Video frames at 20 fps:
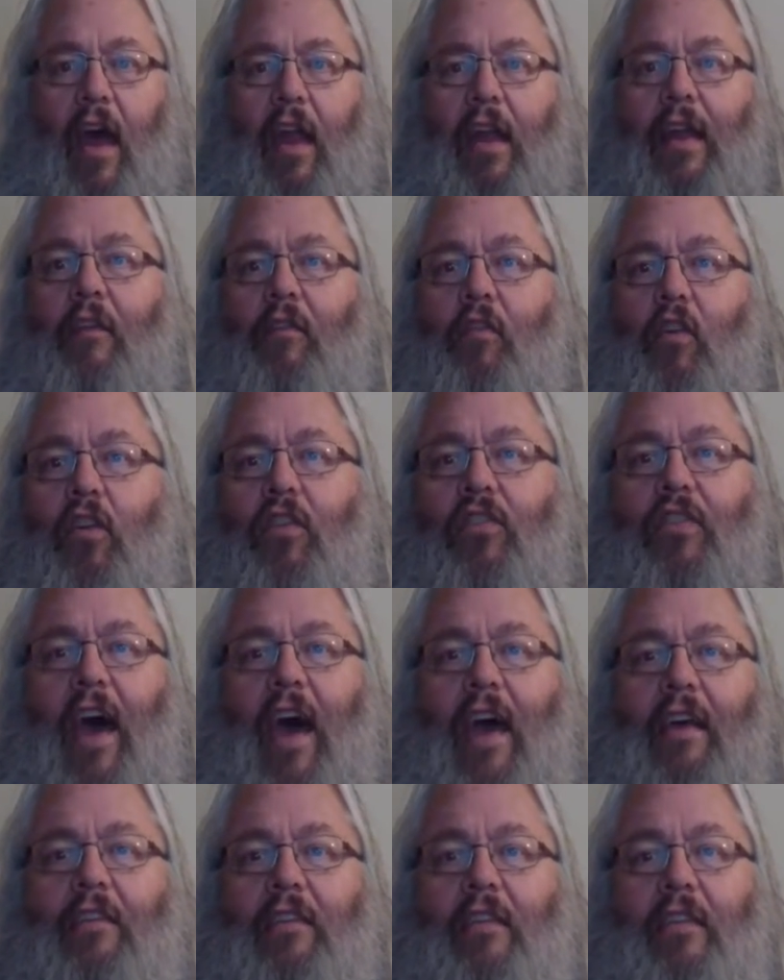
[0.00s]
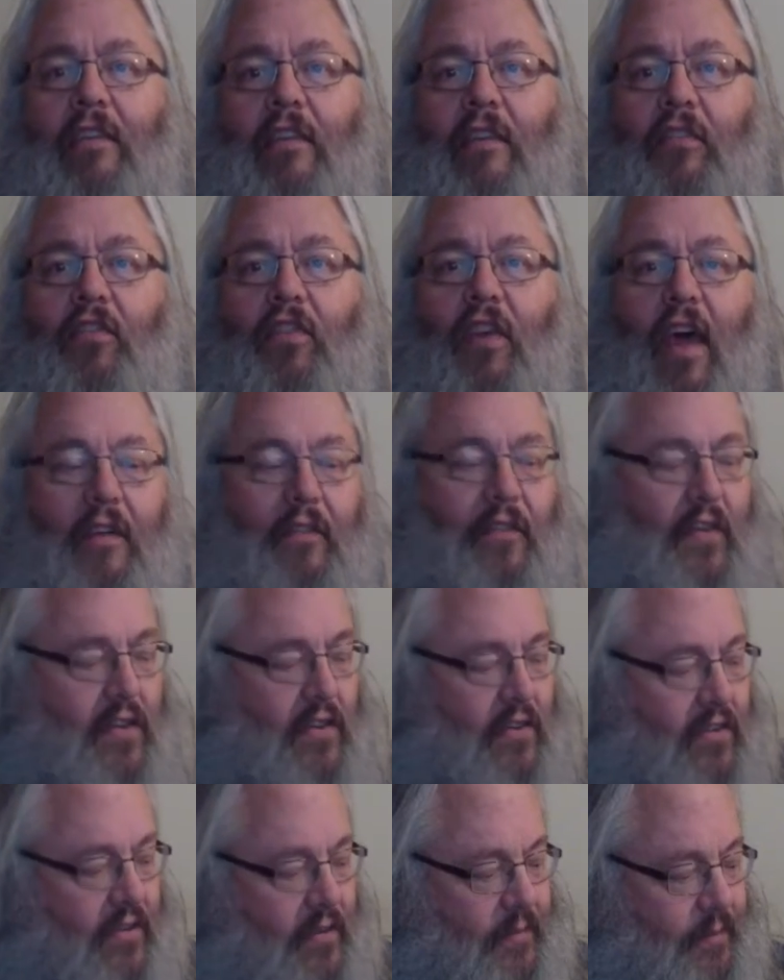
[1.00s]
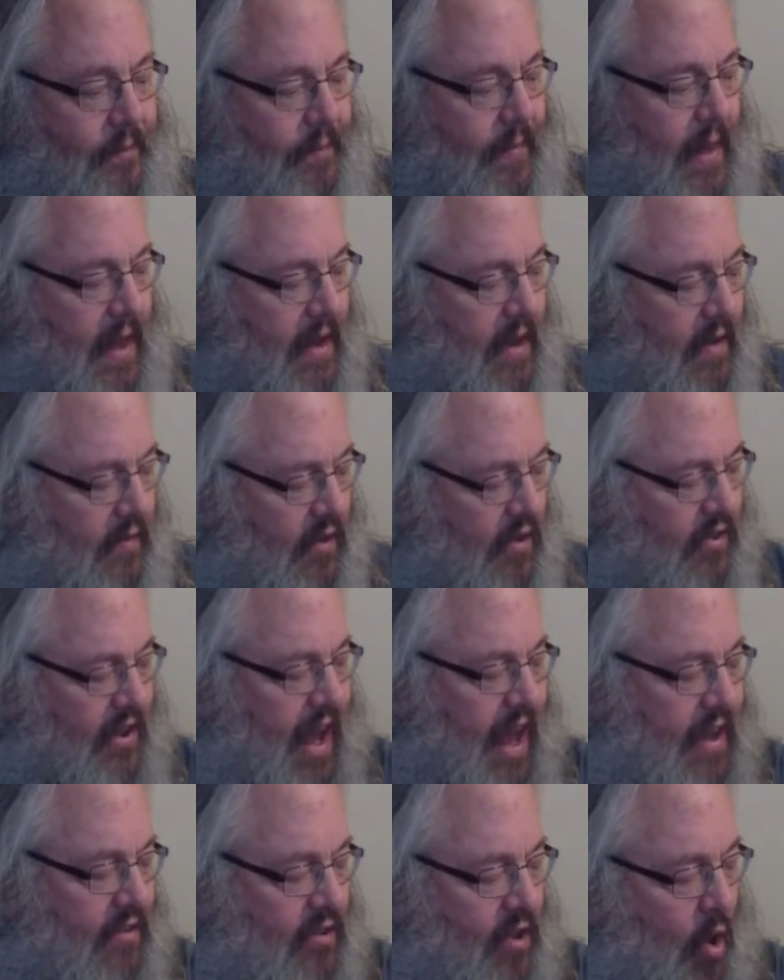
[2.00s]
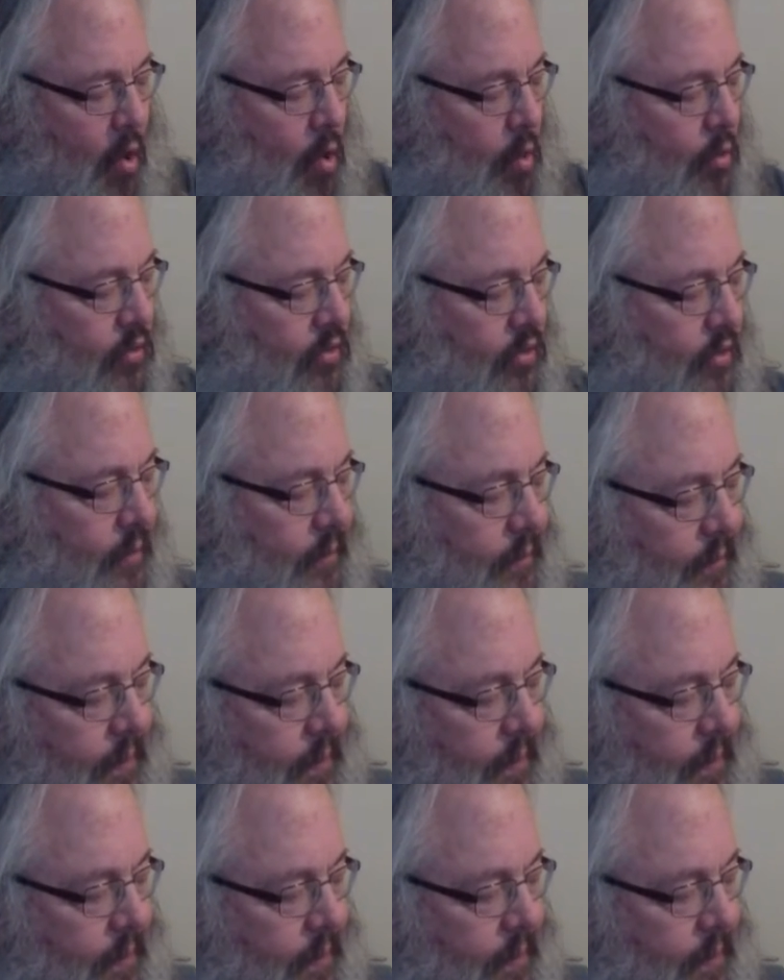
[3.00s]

different sizes of siphons, different size hose.